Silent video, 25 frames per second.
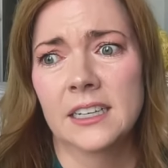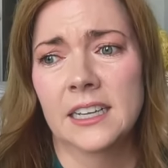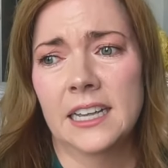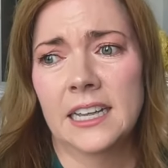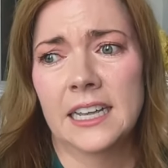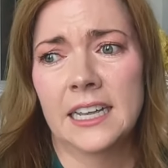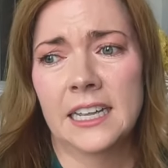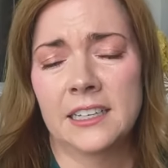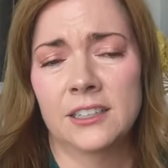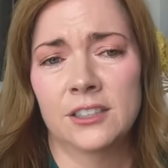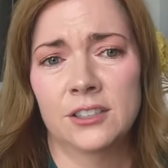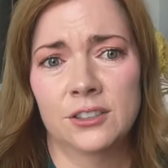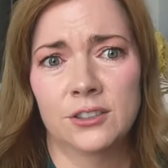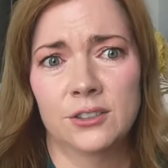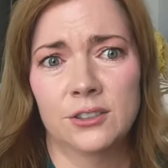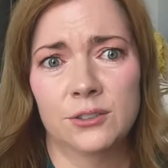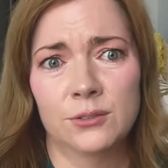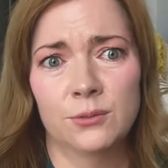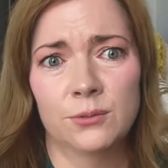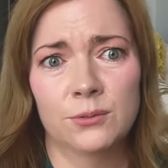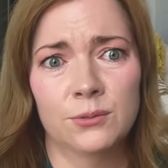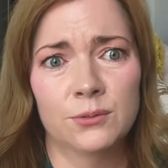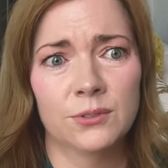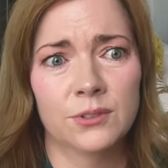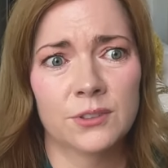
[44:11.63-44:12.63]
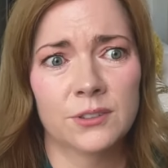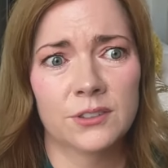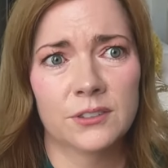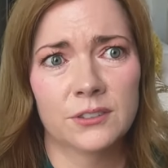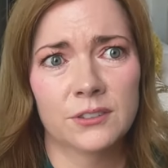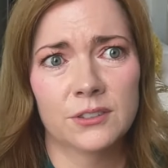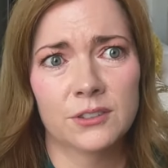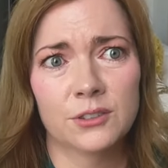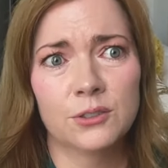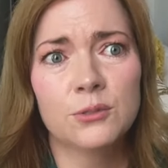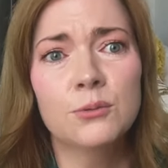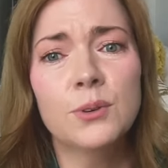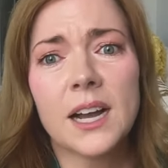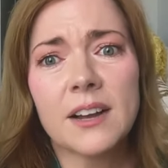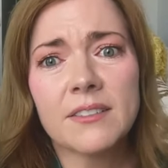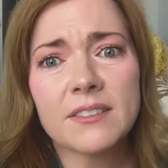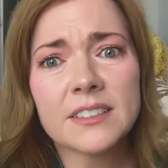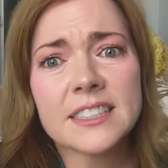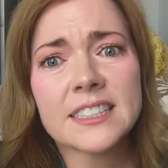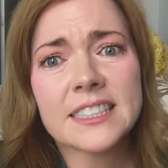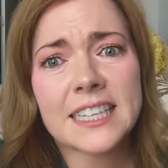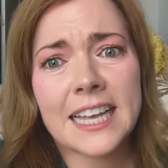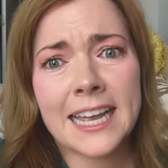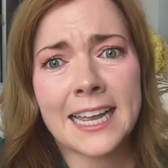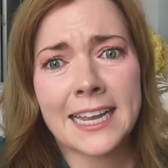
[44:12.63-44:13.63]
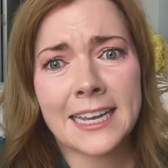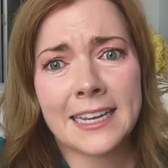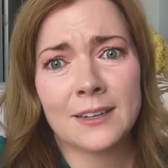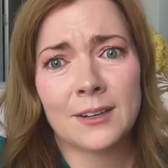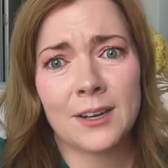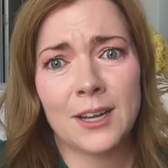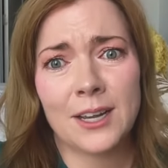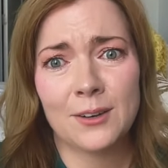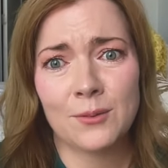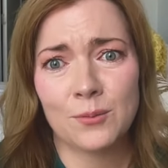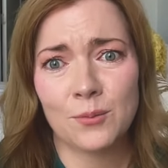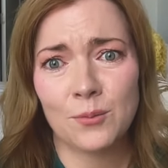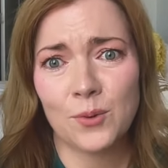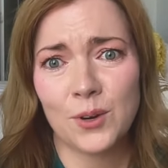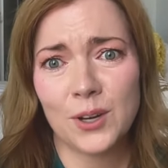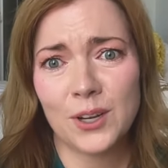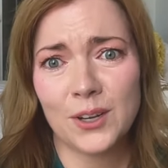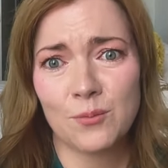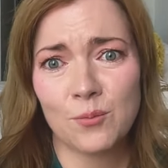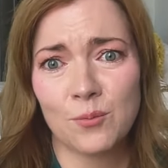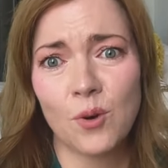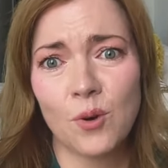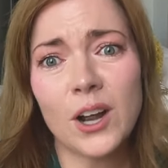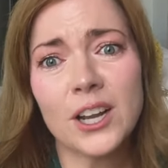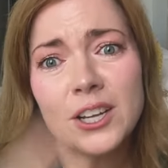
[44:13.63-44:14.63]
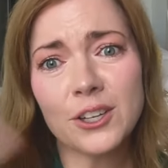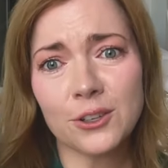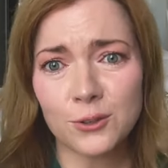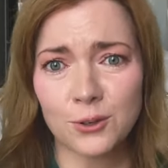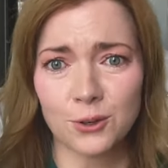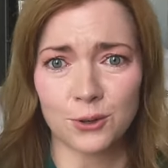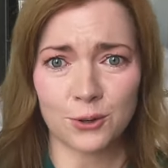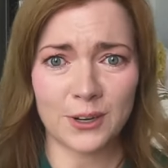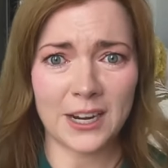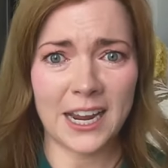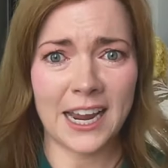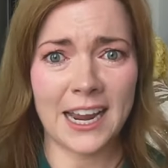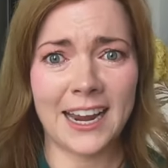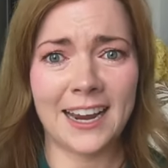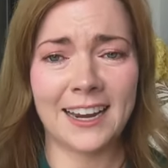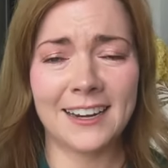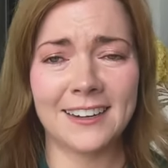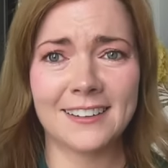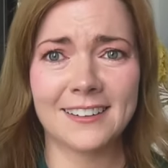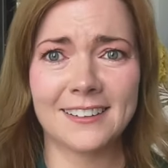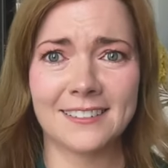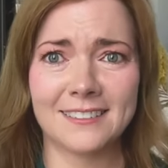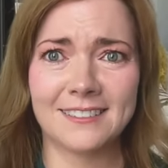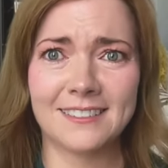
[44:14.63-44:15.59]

And you, you have a say in, in, in what you create,